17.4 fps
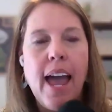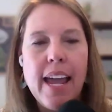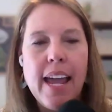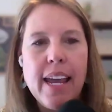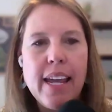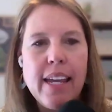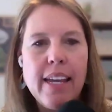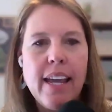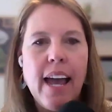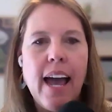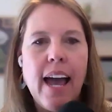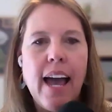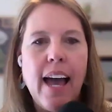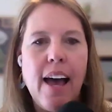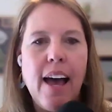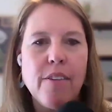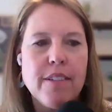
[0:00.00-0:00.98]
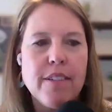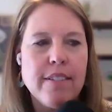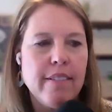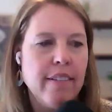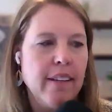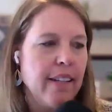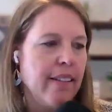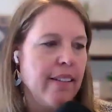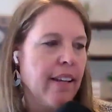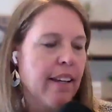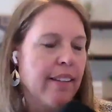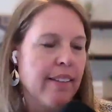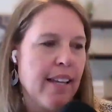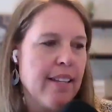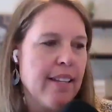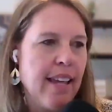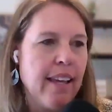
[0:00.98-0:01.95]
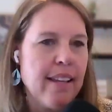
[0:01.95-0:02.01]
hey,
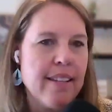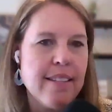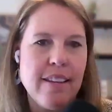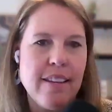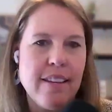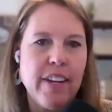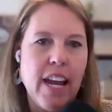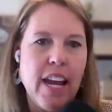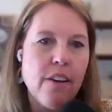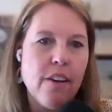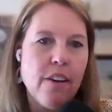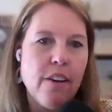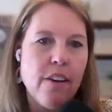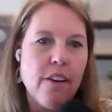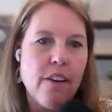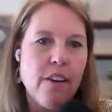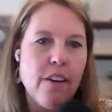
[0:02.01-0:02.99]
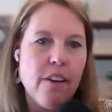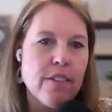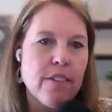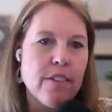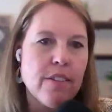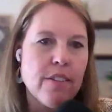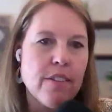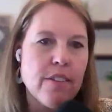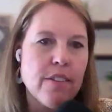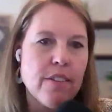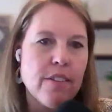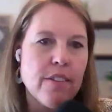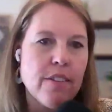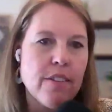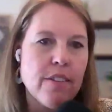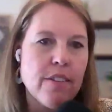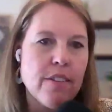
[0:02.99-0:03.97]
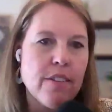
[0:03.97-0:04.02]
and let's say it's even outside of
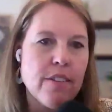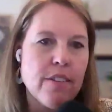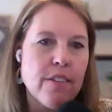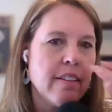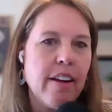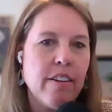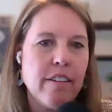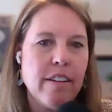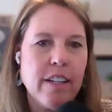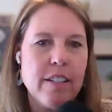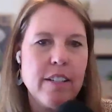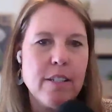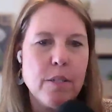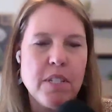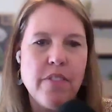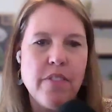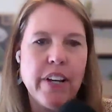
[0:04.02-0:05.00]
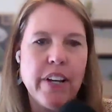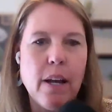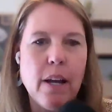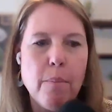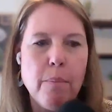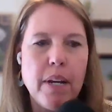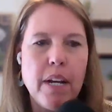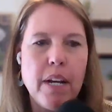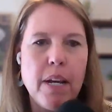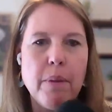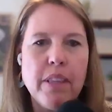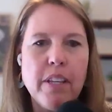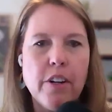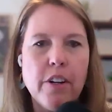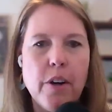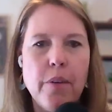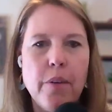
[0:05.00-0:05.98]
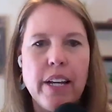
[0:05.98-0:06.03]
their specific company,
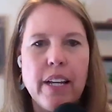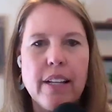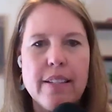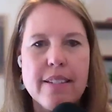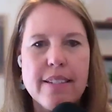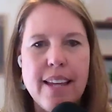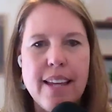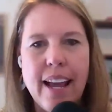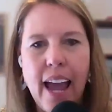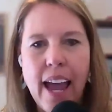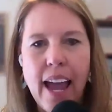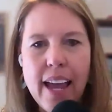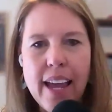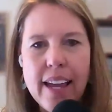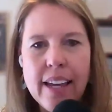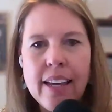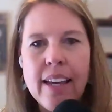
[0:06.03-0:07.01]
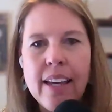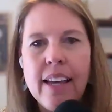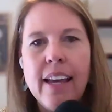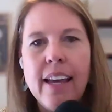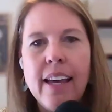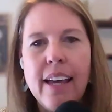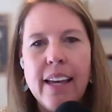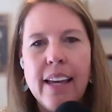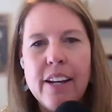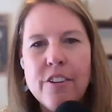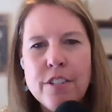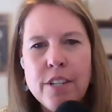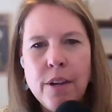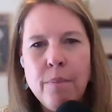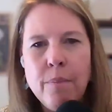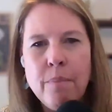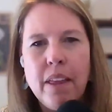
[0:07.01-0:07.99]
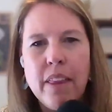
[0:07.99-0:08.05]
but they're going and saying, "Hey, here's
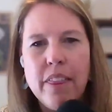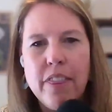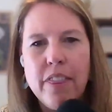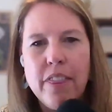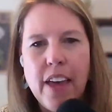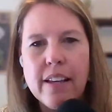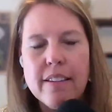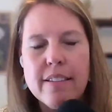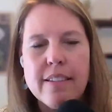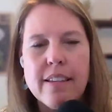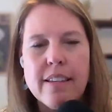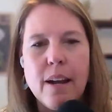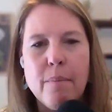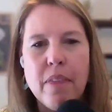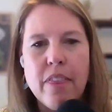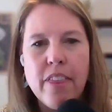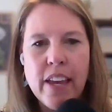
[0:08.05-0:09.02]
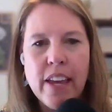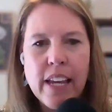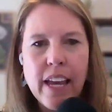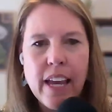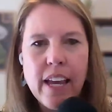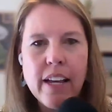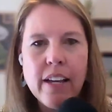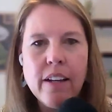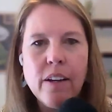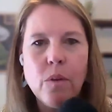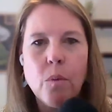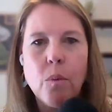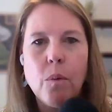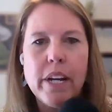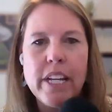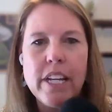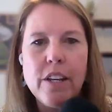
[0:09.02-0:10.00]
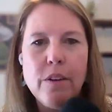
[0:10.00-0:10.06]
some things that I'm thinking.
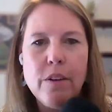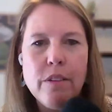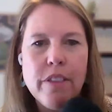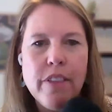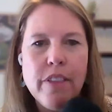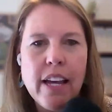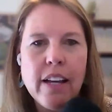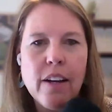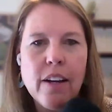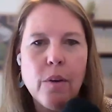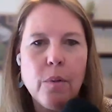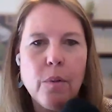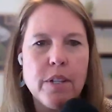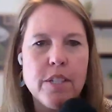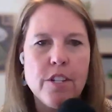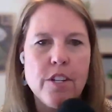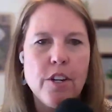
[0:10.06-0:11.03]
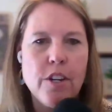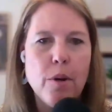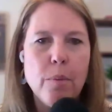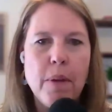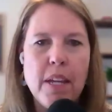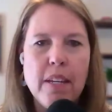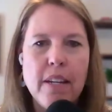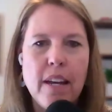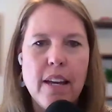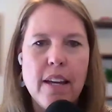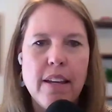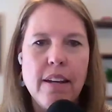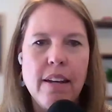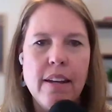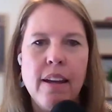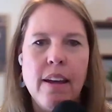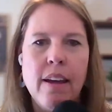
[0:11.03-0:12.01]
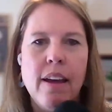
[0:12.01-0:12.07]
What do you think? What's your
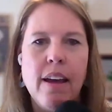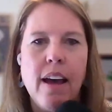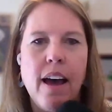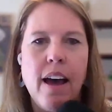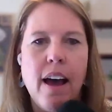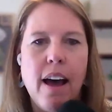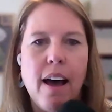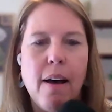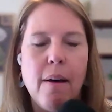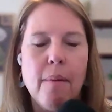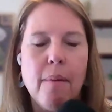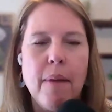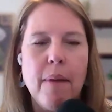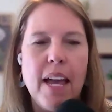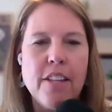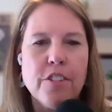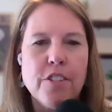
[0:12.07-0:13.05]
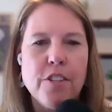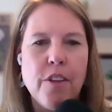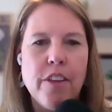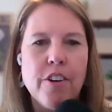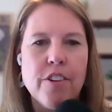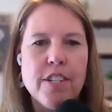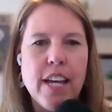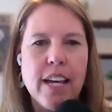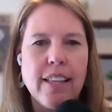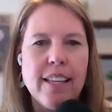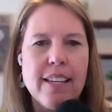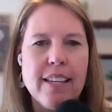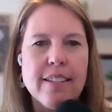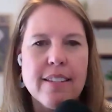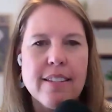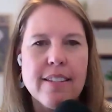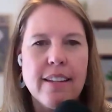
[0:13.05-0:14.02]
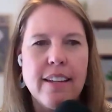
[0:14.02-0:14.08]
opinion?" And so there's like
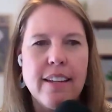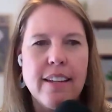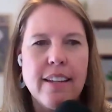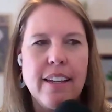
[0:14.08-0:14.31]
this.